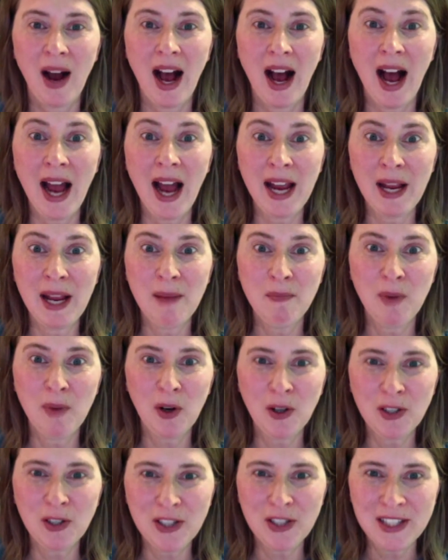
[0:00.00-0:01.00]
I am
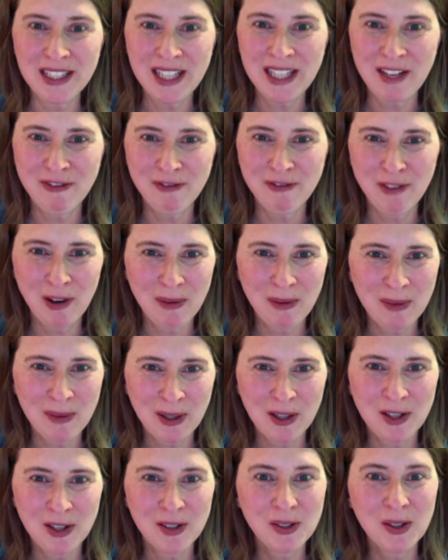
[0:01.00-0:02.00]
personally a
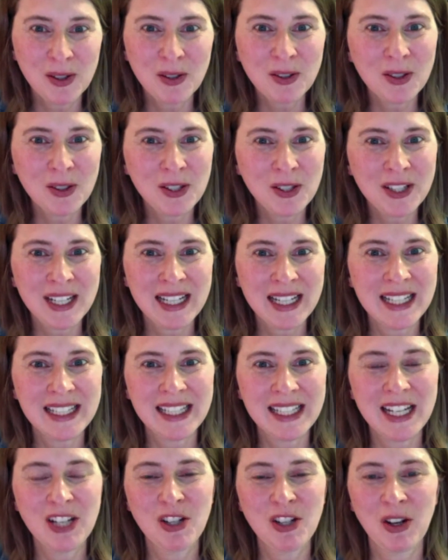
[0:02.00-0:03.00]
former social studies
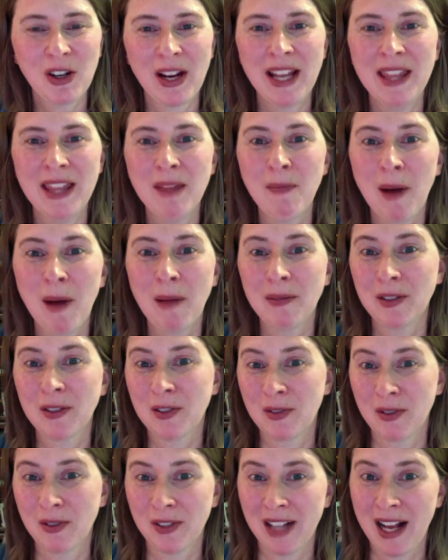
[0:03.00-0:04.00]
teacher in the public
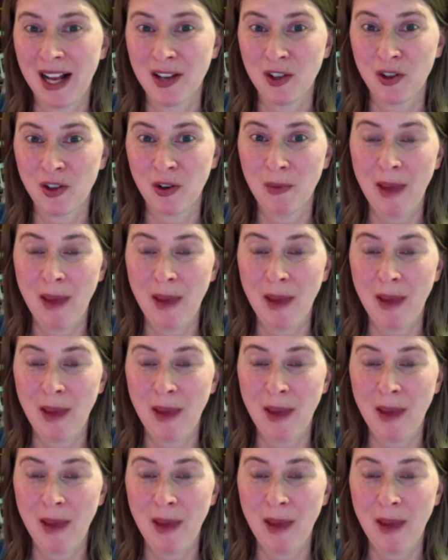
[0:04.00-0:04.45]
school classroom.